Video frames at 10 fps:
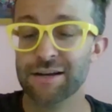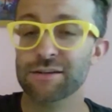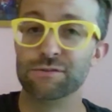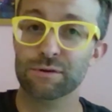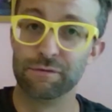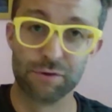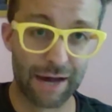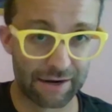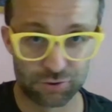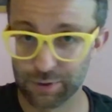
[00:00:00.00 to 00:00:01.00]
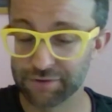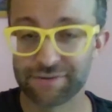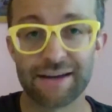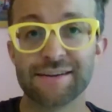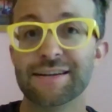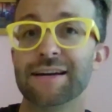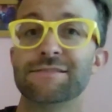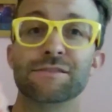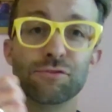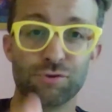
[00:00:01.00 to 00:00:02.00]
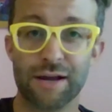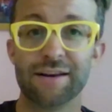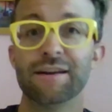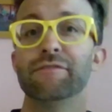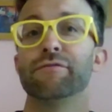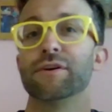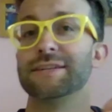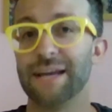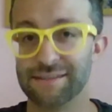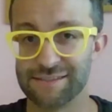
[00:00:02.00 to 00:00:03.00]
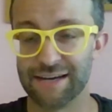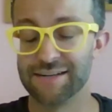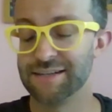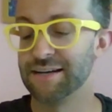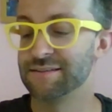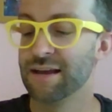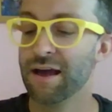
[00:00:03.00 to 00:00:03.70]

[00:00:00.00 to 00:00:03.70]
So if you had a 12-sided dice, you trade it in for a 10-sided dice,